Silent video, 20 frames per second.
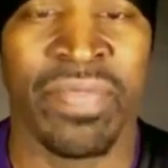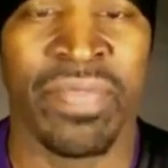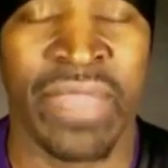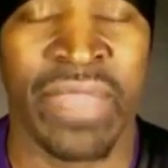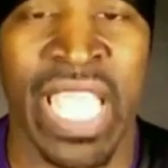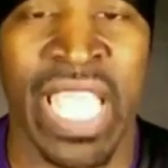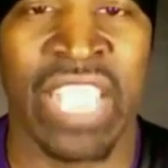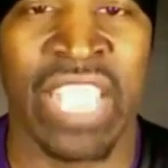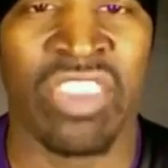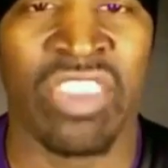
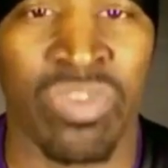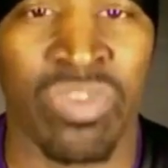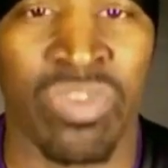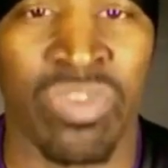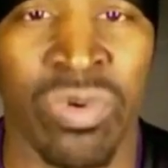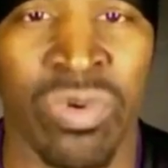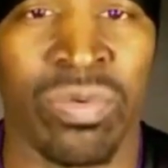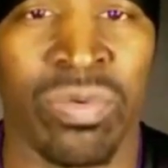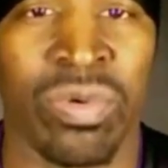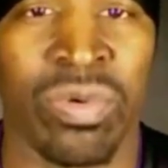not
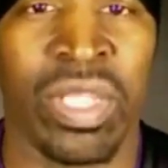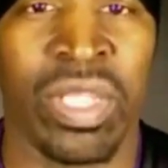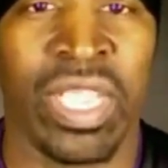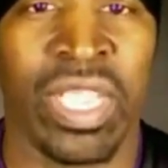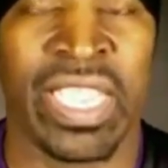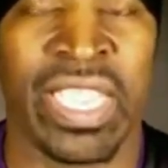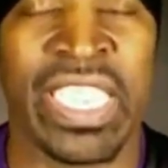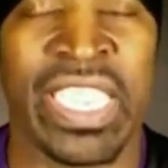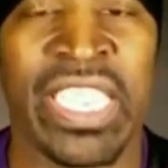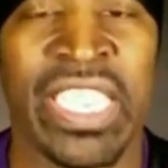true.
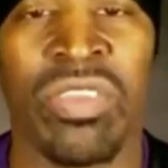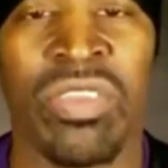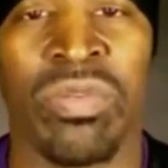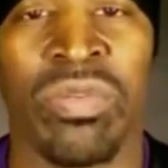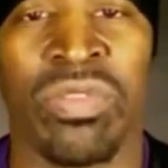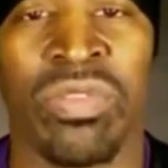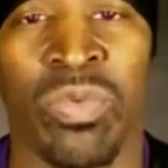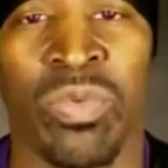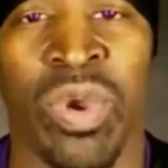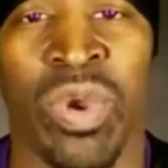And he
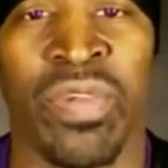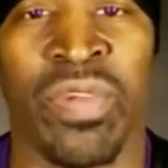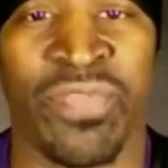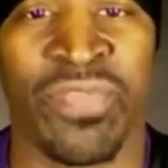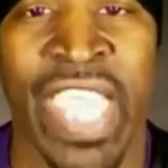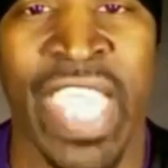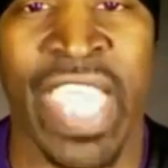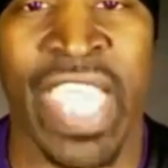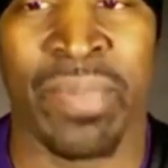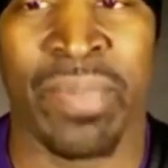used the
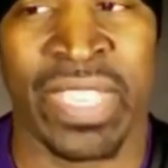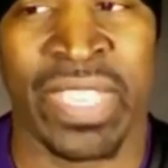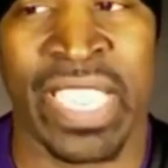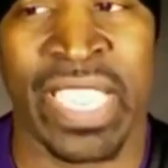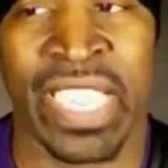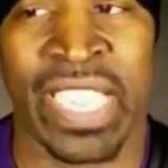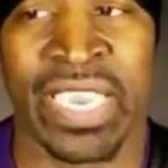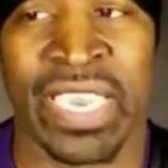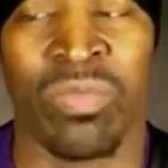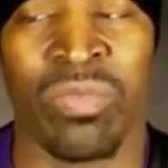word
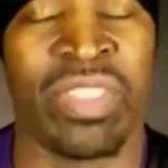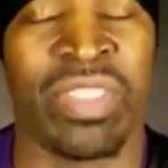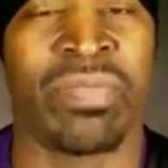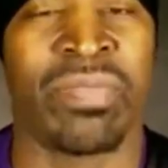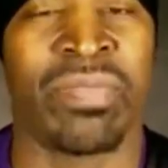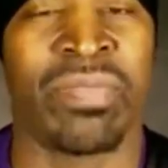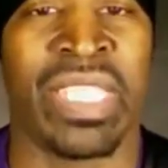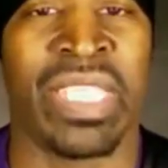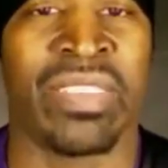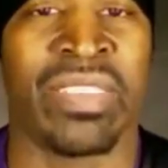fabricated,
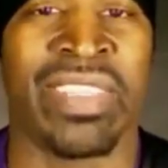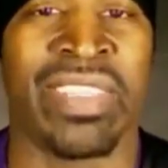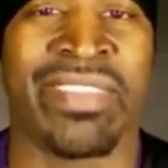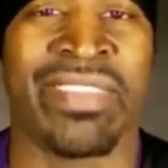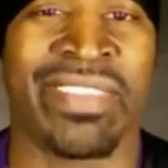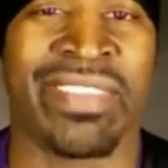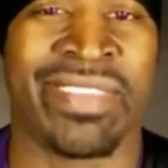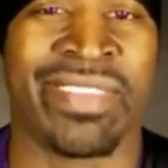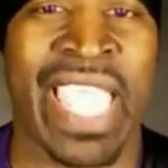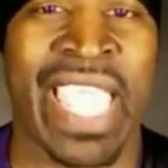which means
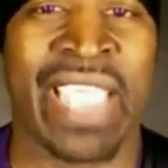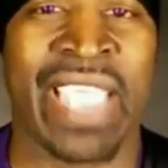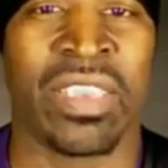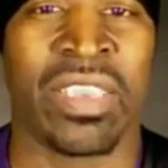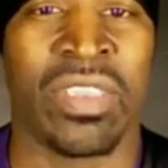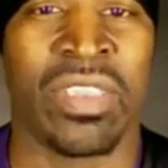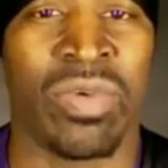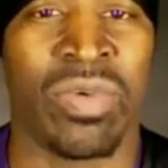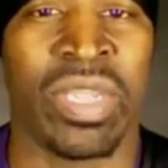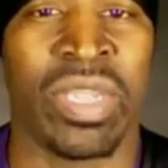this is
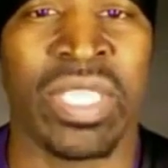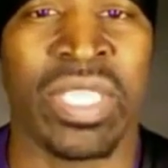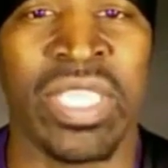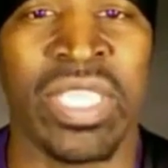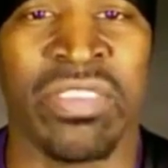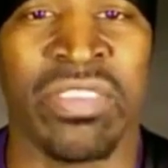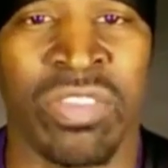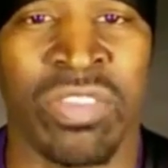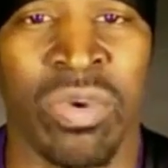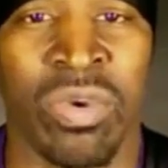exactly what
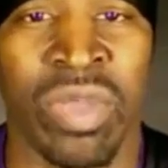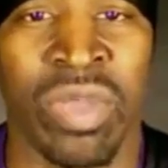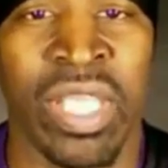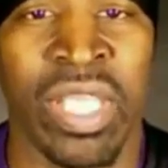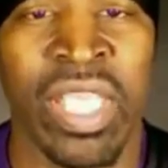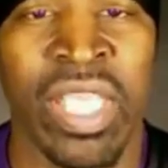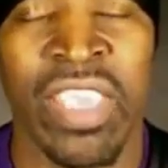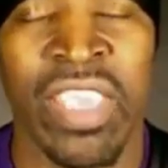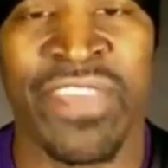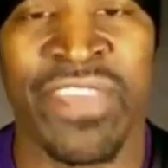he's
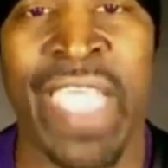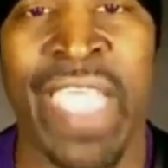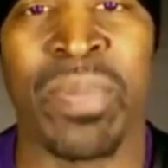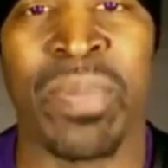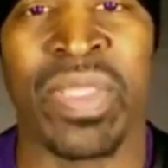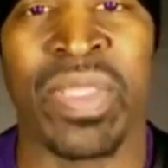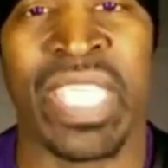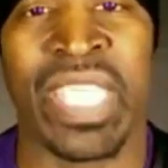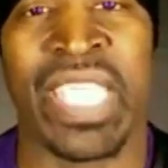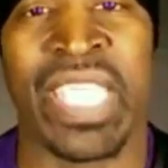doing.
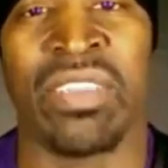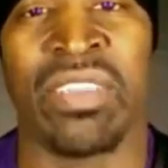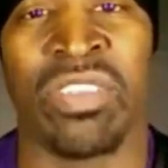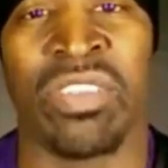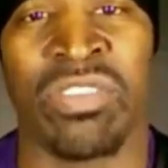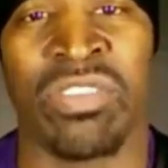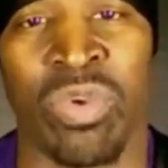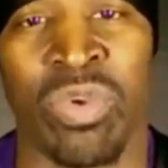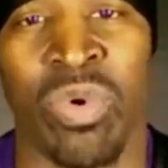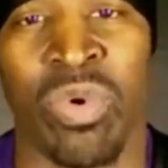Fabricating
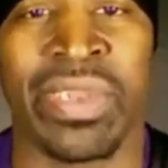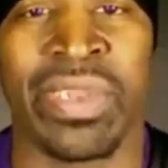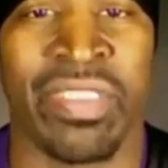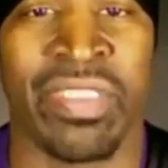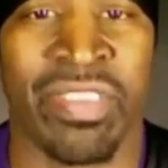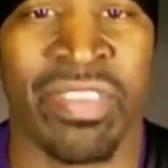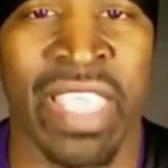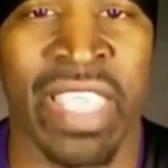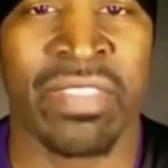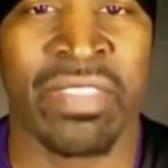the story
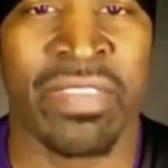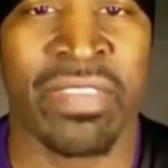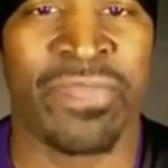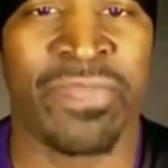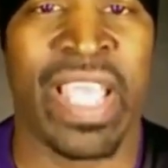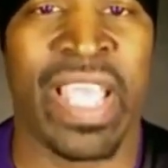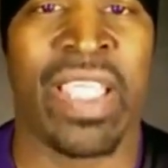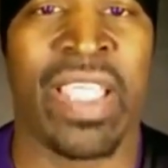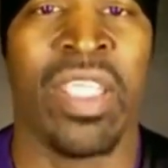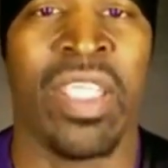to
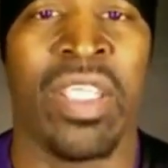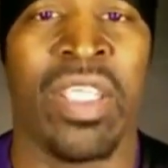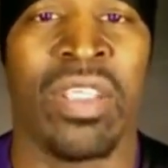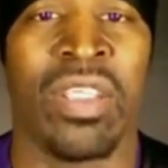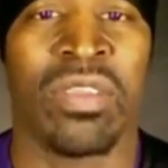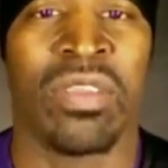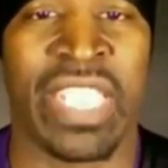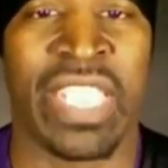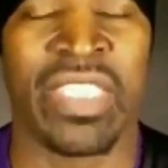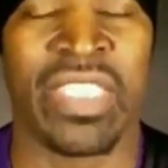justify
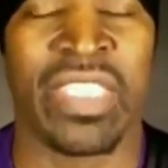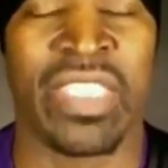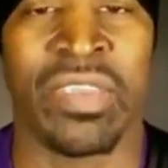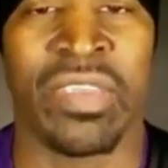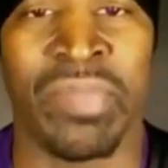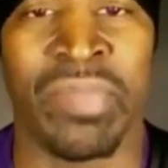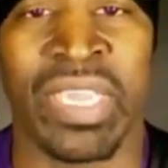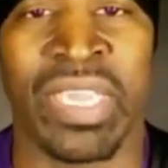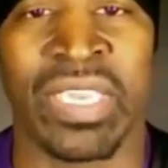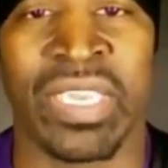taking
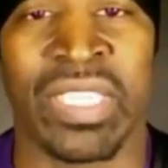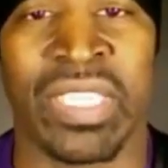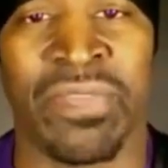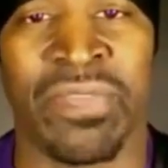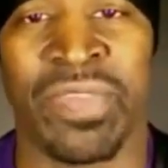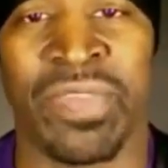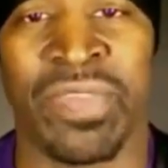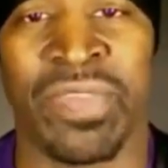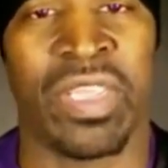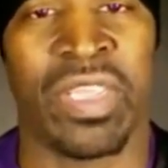the money
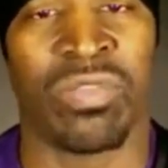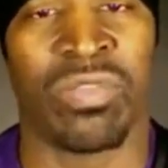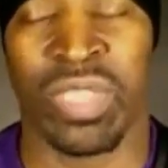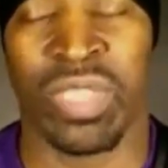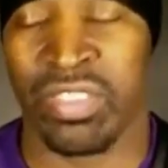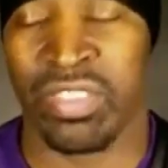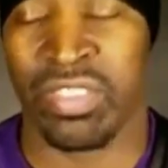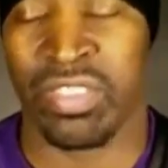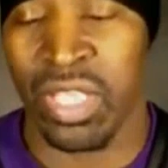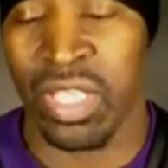and funds,
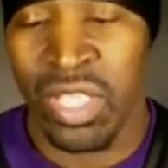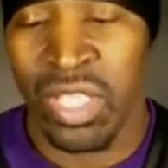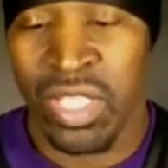which,